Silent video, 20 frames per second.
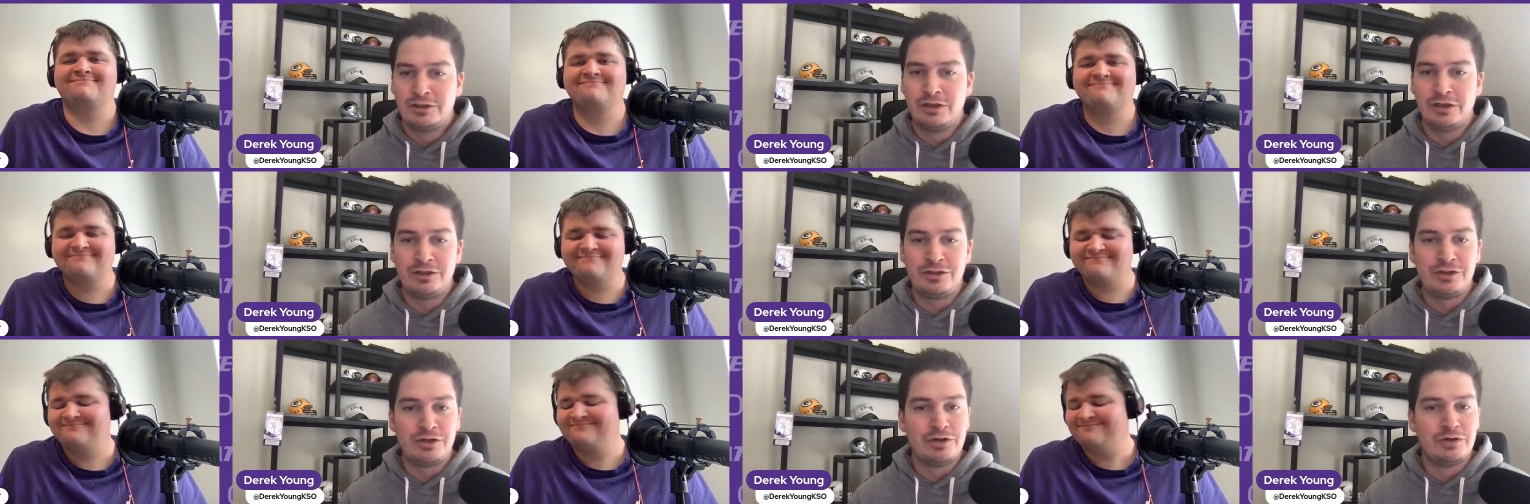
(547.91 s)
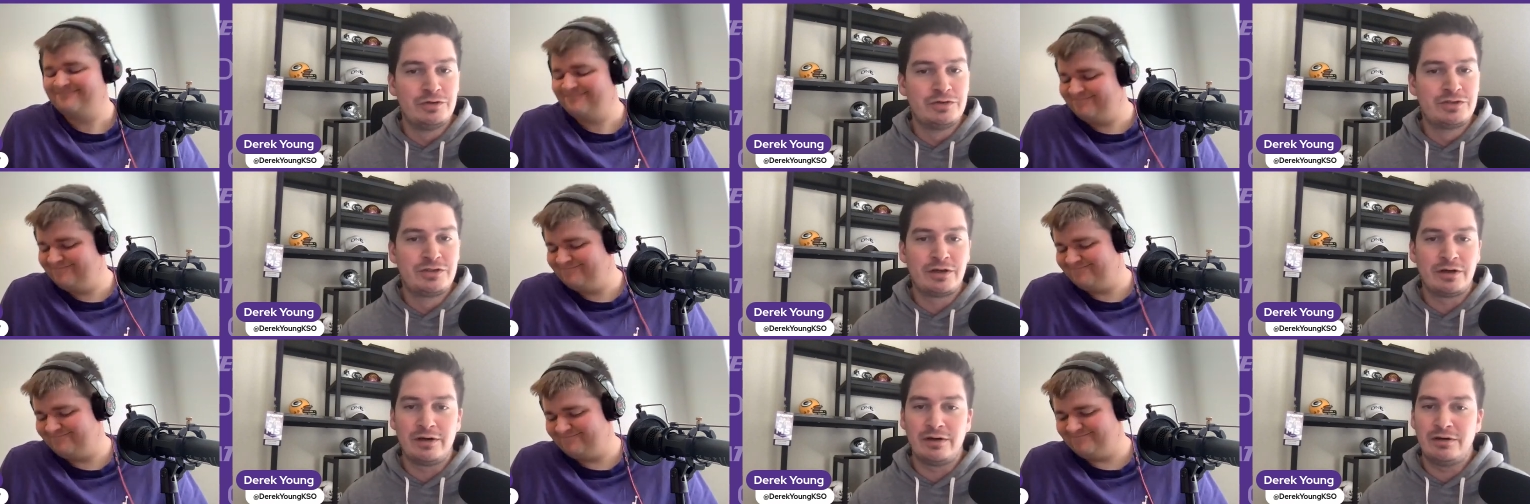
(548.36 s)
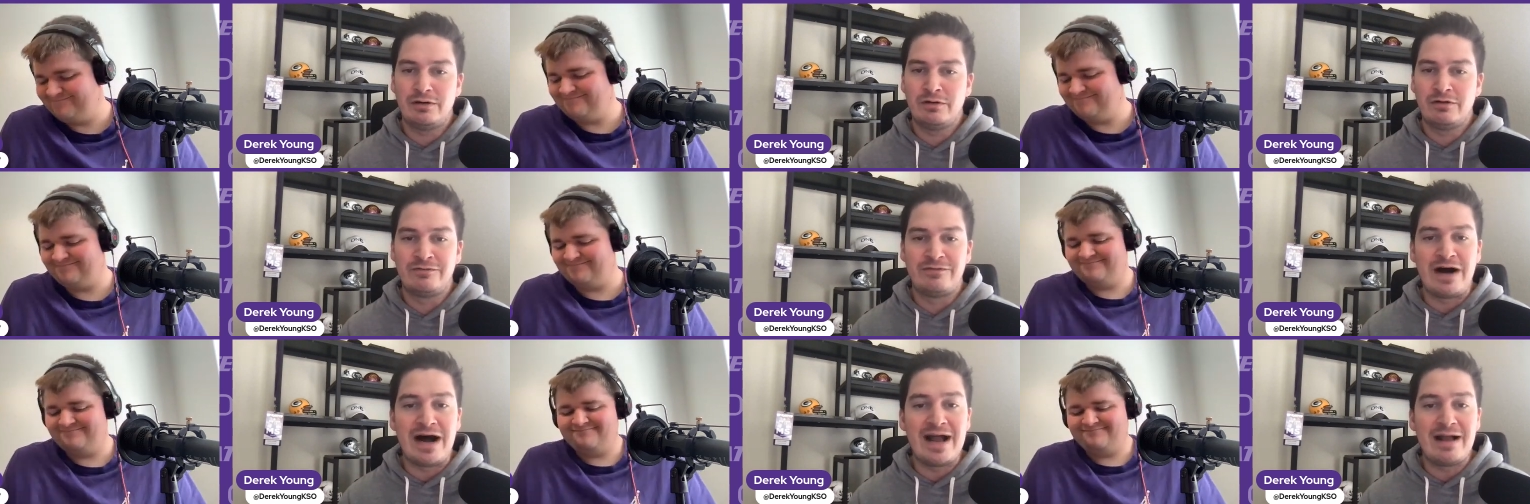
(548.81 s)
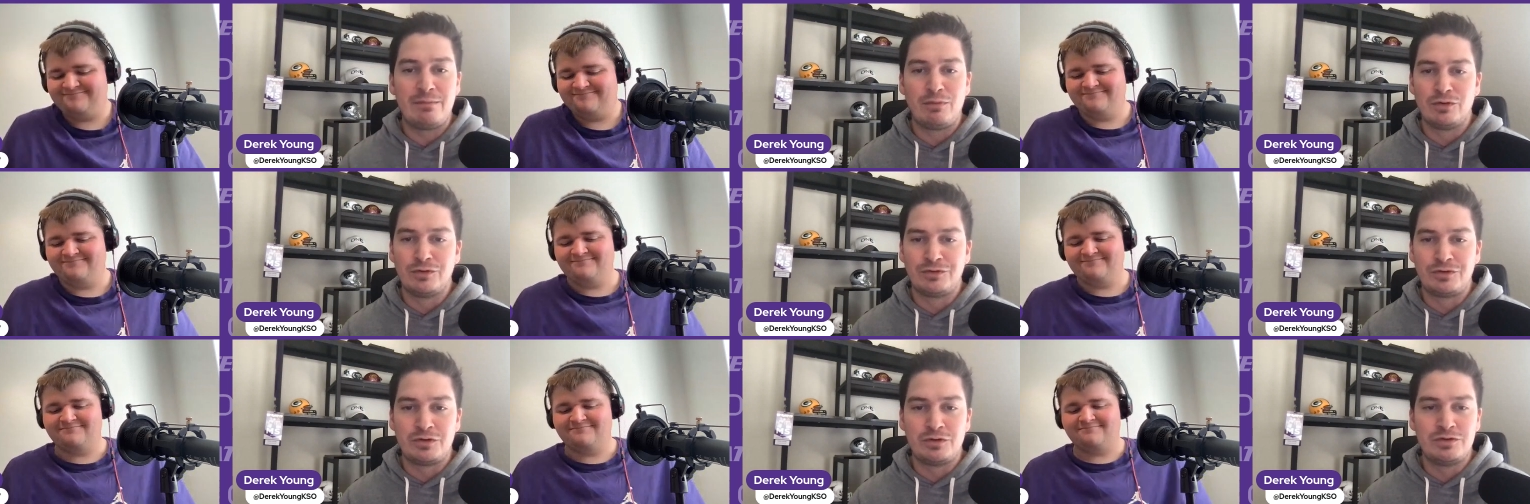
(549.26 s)
Speaker 1: Good dudes or, or
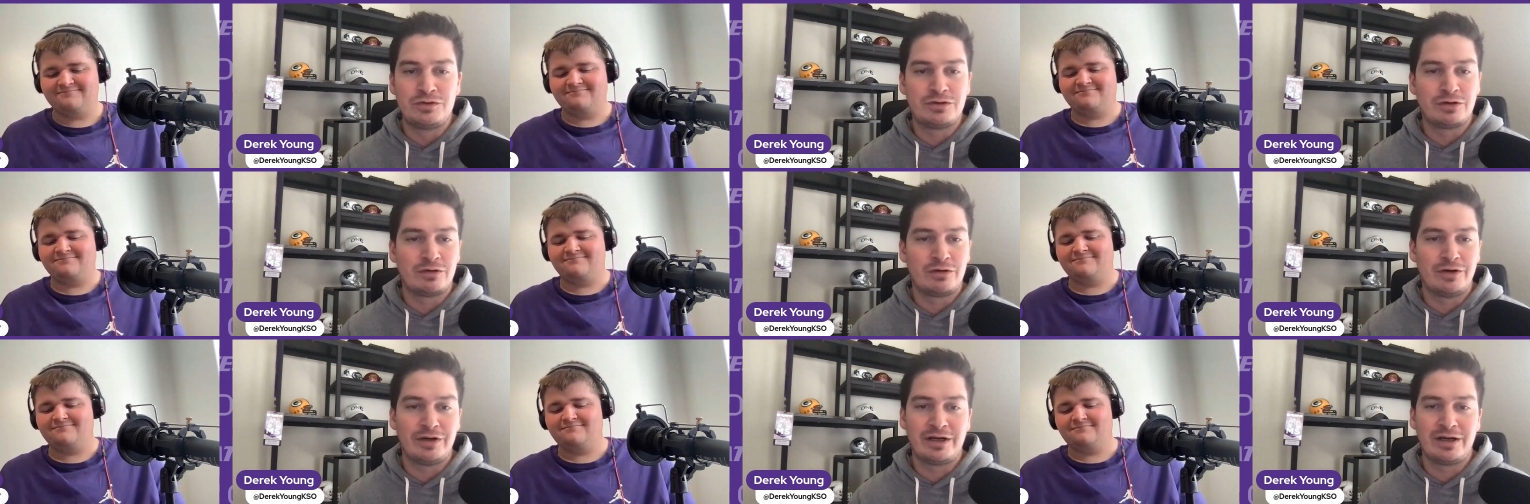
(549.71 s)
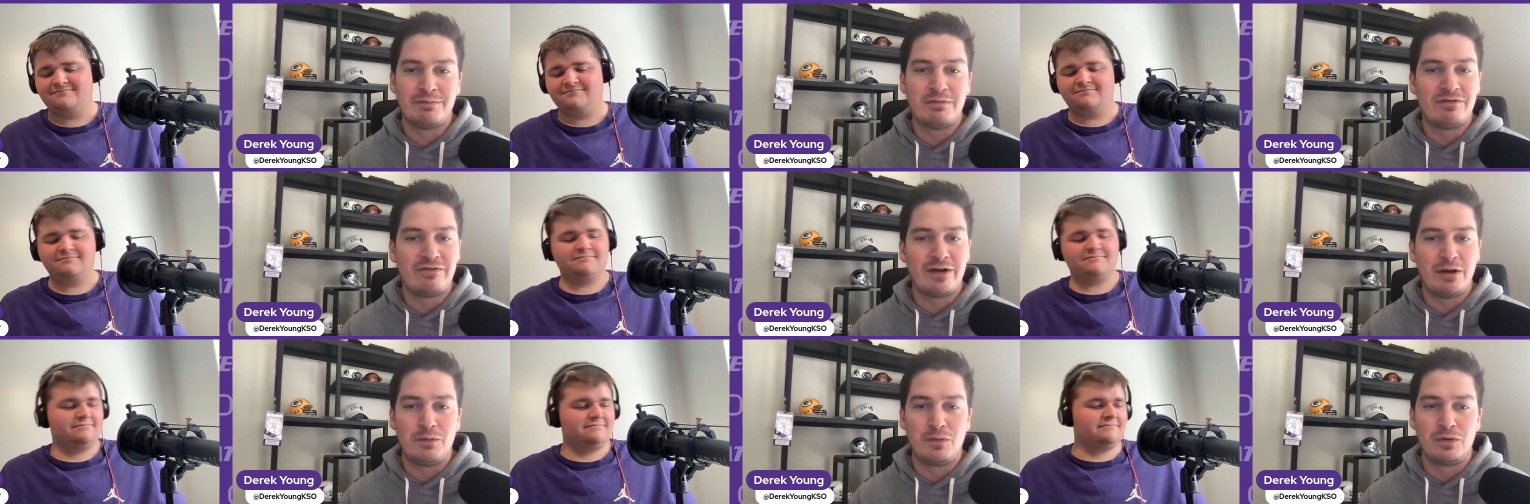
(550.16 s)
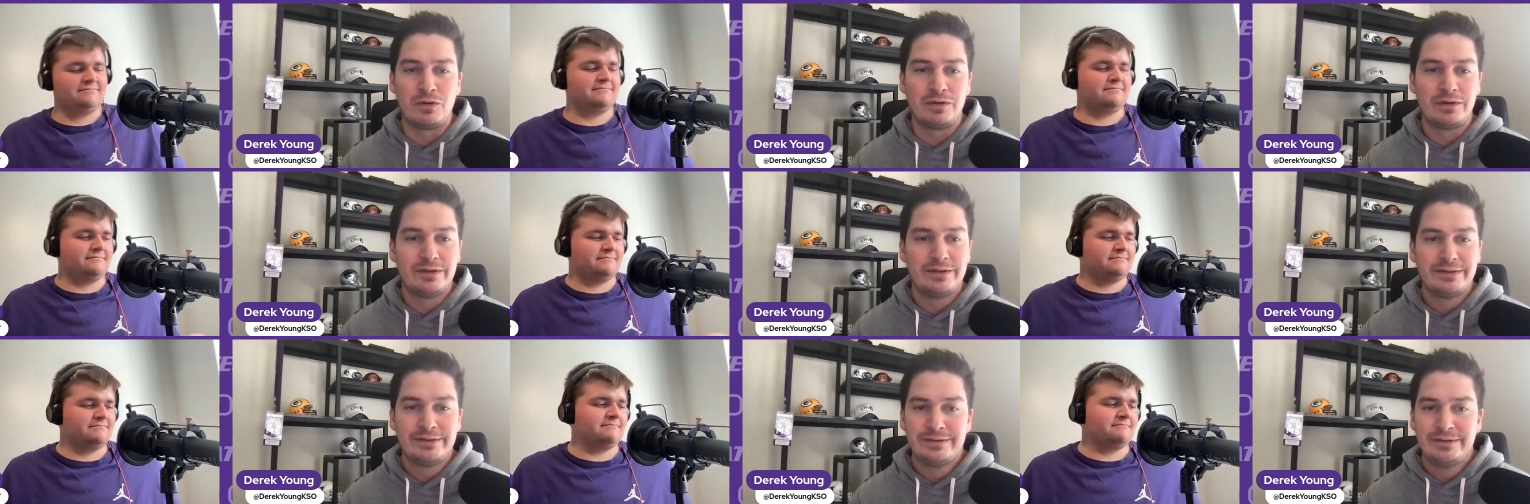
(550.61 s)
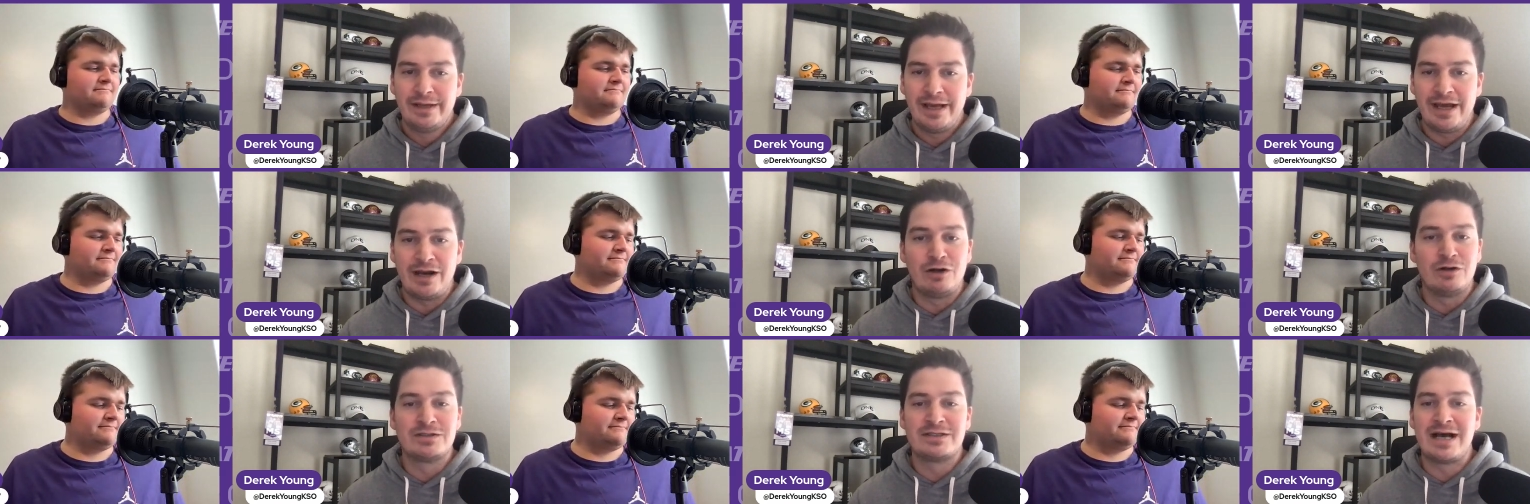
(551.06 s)
viable dudes are going to come available
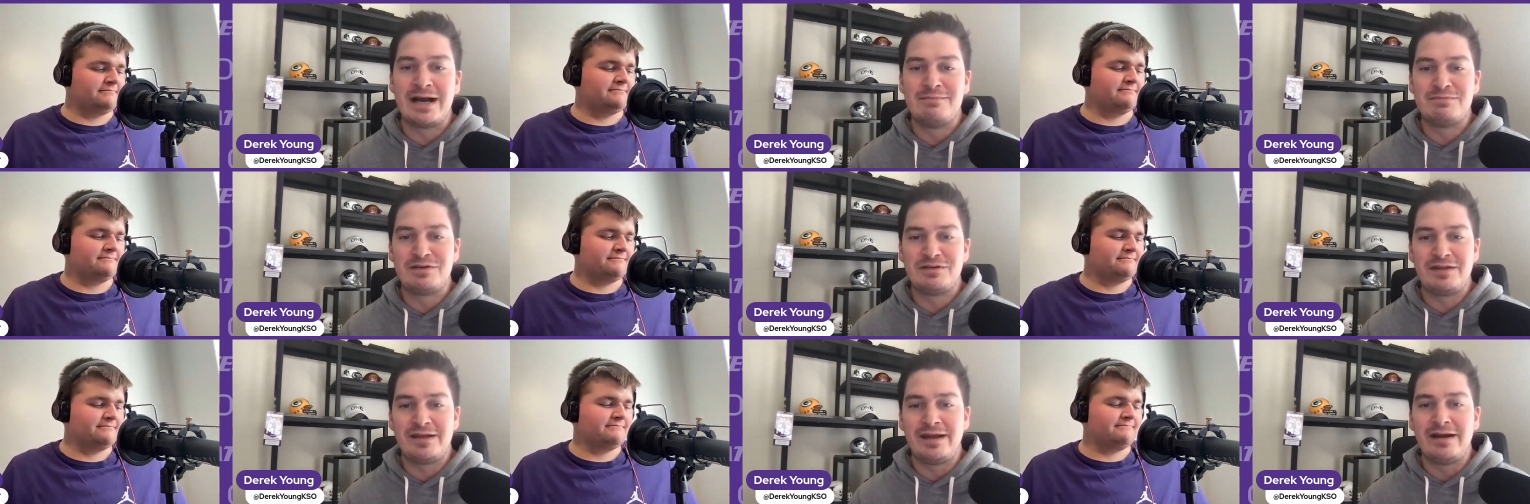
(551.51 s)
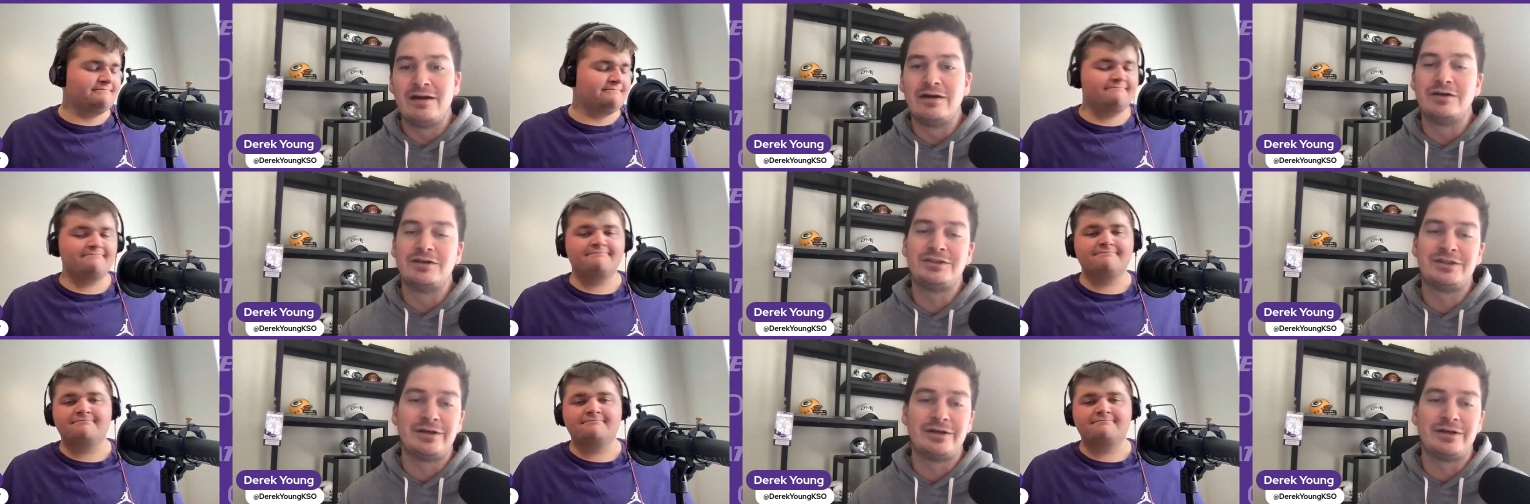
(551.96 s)
at all times of the year.